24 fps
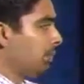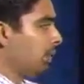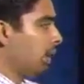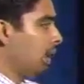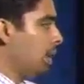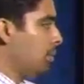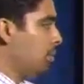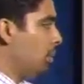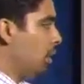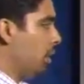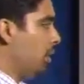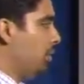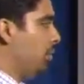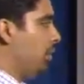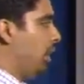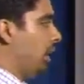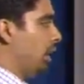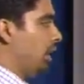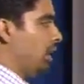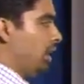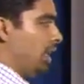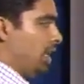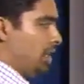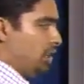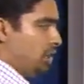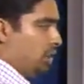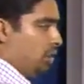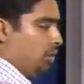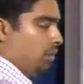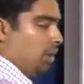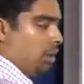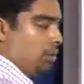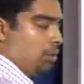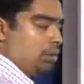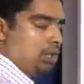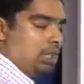important factor. Nature of
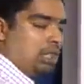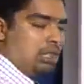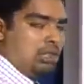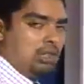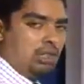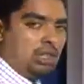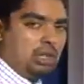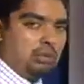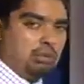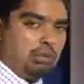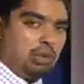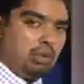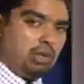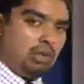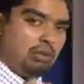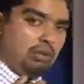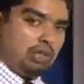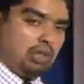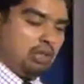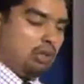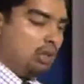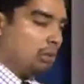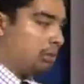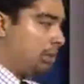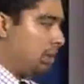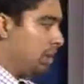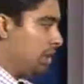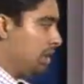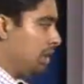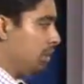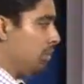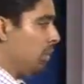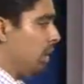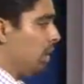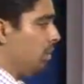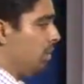work, which I talked about, if it's going to be the
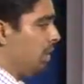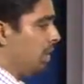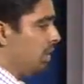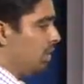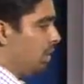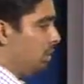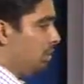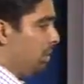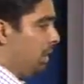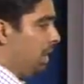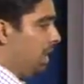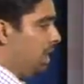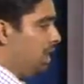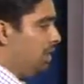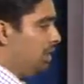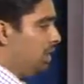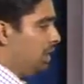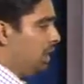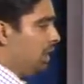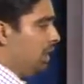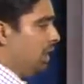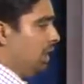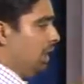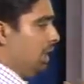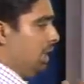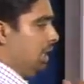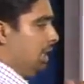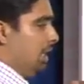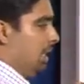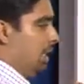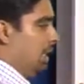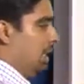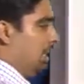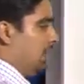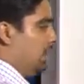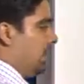similar one, it's going to be easy.
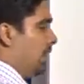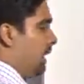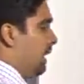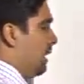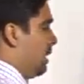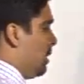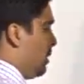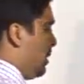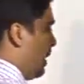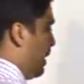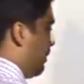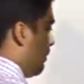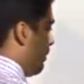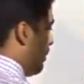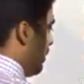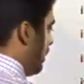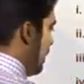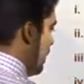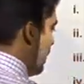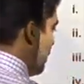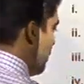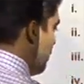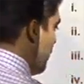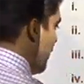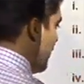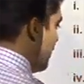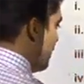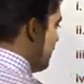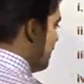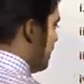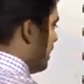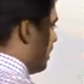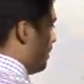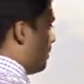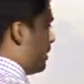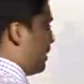Then you have
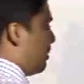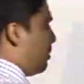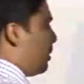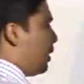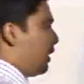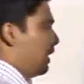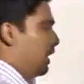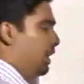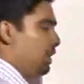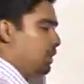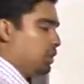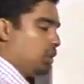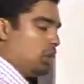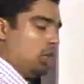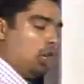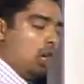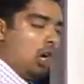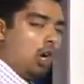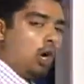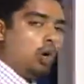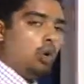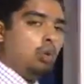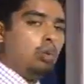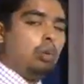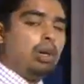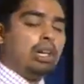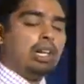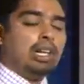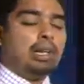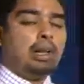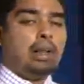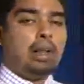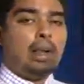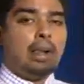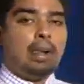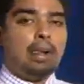capacity of subordinates, so how well
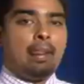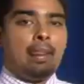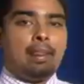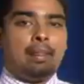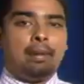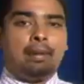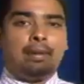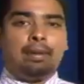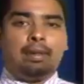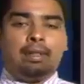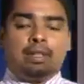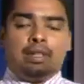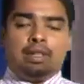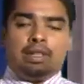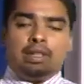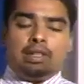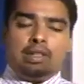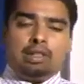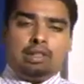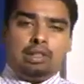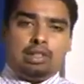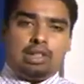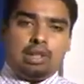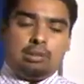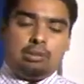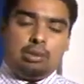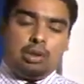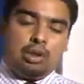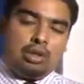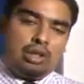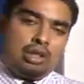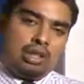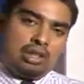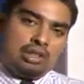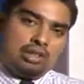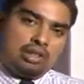your
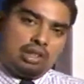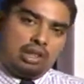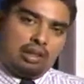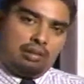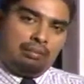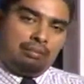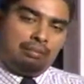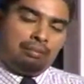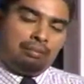subordinates are.